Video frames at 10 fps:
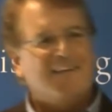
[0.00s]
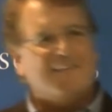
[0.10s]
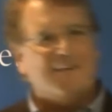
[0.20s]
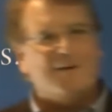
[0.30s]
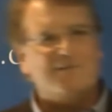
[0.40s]

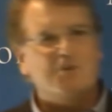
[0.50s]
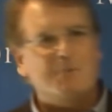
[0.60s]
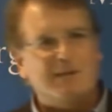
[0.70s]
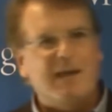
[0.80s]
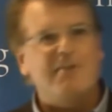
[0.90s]
It's
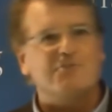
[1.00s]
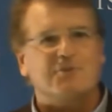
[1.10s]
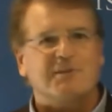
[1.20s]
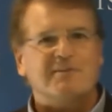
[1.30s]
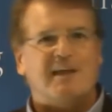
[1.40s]
human nature
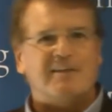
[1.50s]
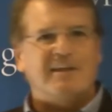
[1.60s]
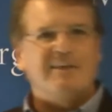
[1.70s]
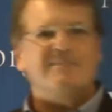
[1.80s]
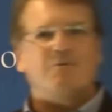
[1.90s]
to take the
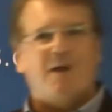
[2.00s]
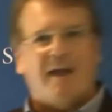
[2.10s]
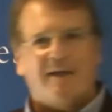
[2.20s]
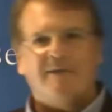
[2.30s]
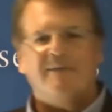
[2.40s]
easy
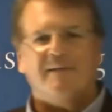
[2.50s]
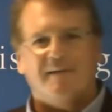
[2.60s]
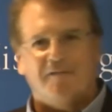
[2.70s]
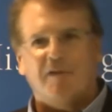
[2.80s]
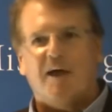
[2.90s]
way
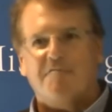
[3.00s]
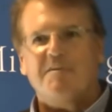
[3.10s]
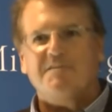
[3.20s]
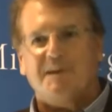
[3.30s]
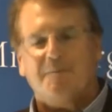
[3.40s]
of life,
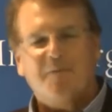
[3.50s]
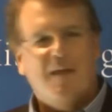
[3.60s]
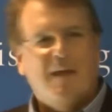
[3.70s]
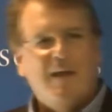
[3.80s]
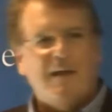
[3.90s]
isn't it?
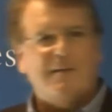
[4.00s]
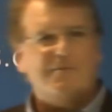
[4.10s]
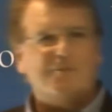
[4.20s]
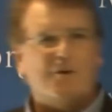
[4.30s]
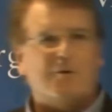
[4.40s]
And
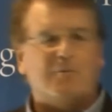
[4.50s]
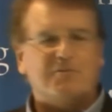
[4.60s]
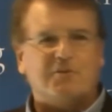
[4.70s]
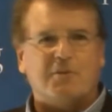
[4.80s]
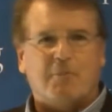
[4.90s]
so
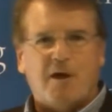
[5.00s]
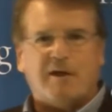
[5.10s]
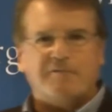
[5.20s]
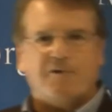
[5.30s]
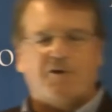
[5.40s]
the
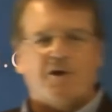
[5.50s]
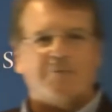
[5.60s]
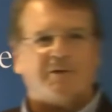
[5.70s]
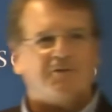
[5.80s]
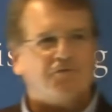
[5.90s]
market for
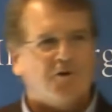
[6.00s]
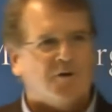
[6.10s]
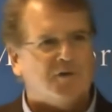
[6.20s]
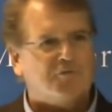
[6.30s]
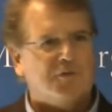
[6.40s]
corporate
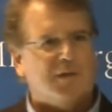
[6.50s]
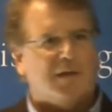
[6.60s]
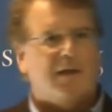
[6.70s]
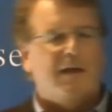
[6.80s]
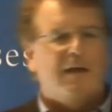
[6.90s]
control is really